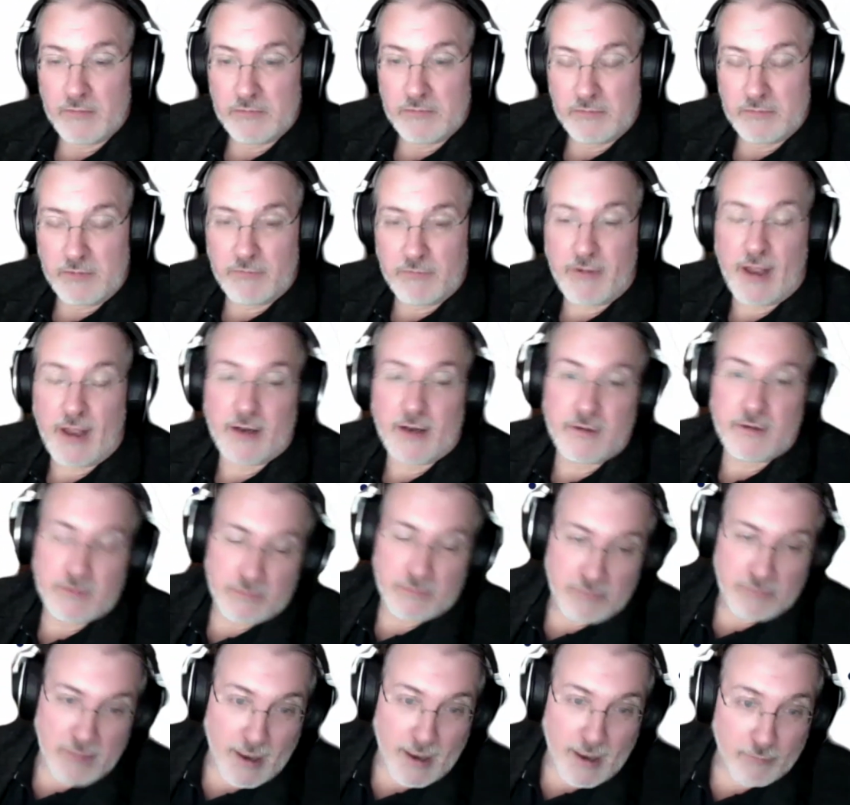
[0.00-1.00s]
In fact,
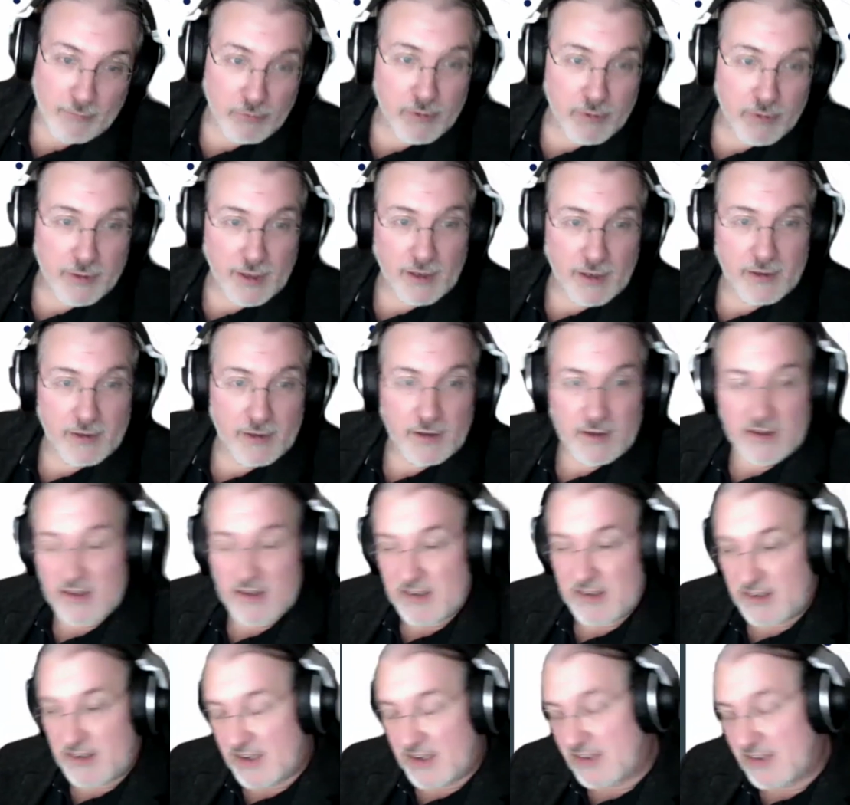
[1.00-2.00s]
everything in the
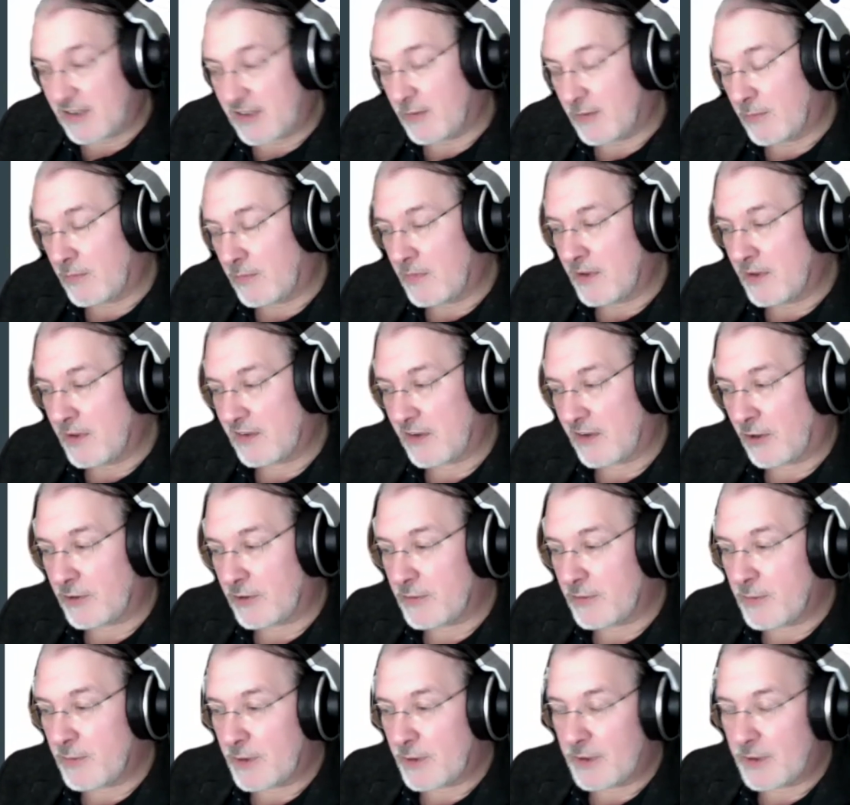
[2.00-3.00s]
system is
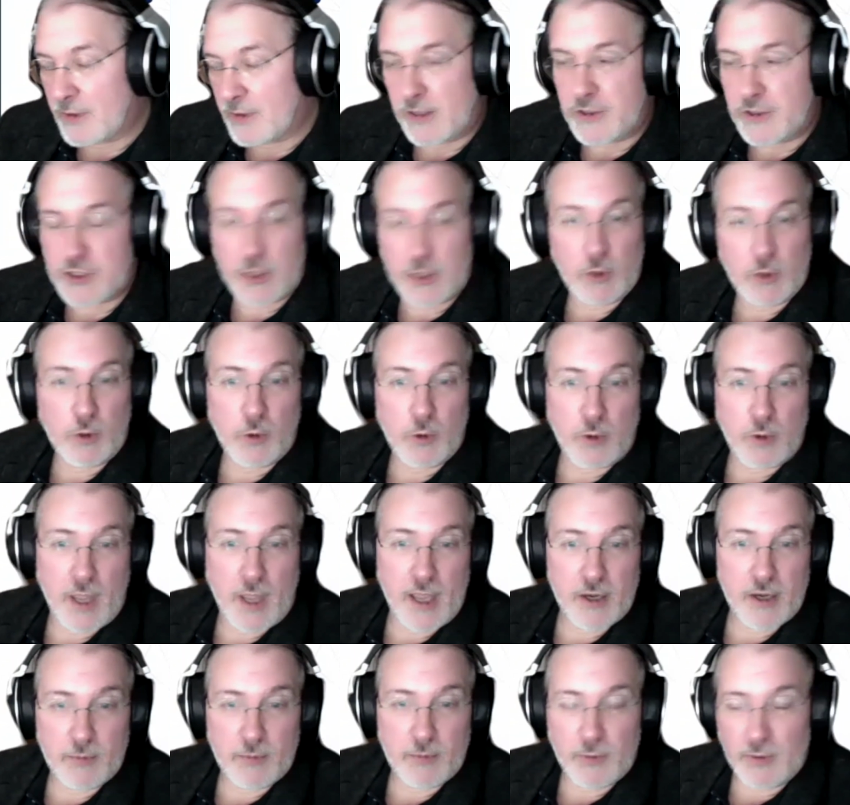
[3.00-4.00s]
ultimately
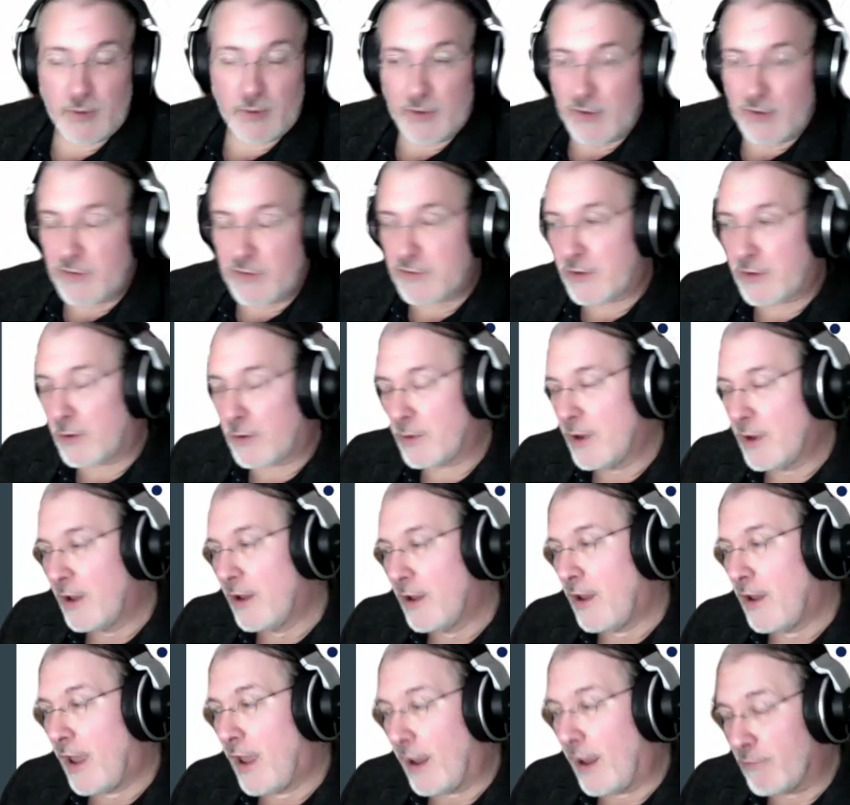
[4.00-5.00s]
geolocatable, and so
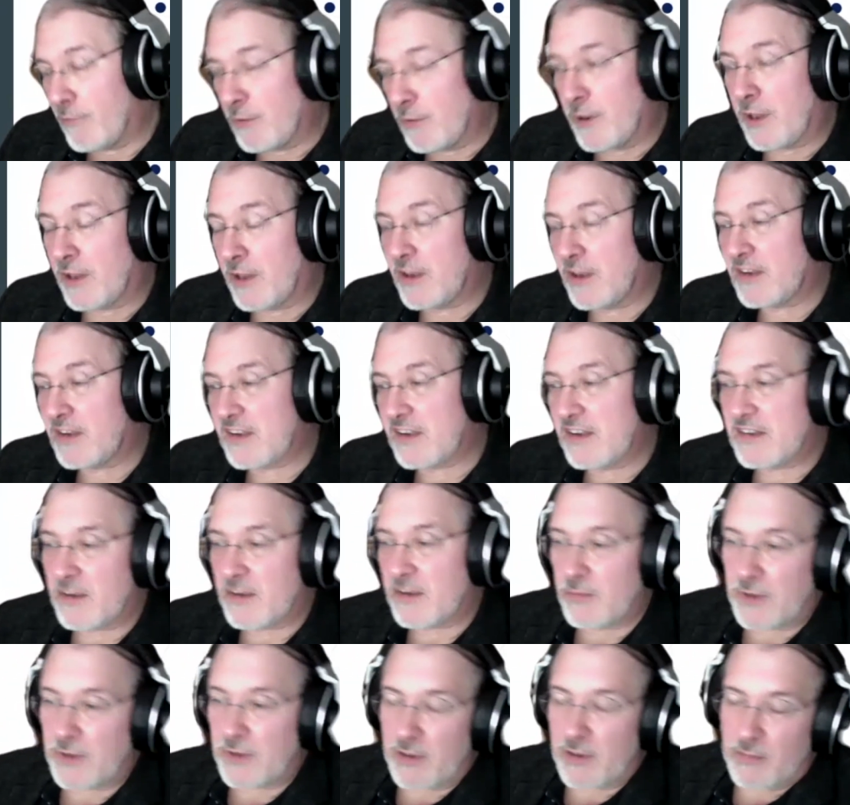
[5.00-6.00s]
everything in the
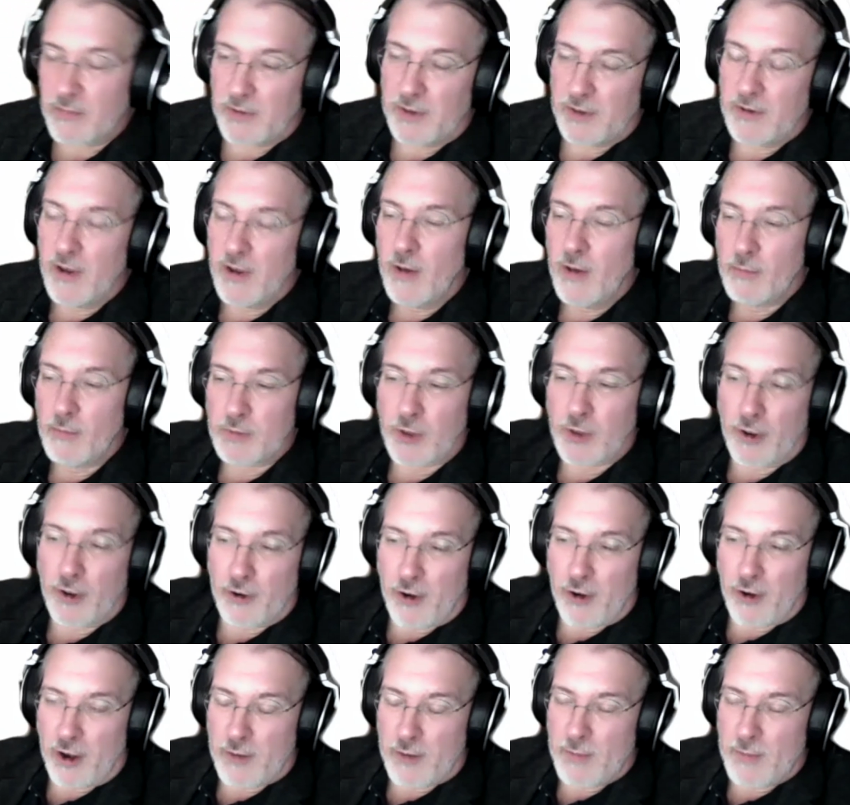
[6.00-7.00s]
system can be plotted
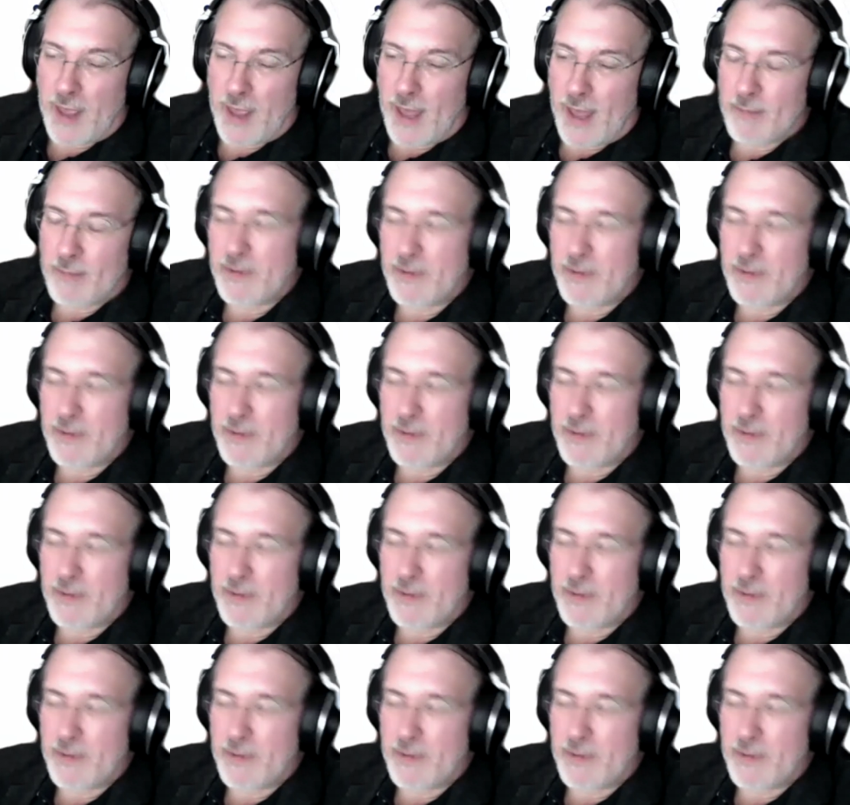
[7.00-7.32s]
on a map.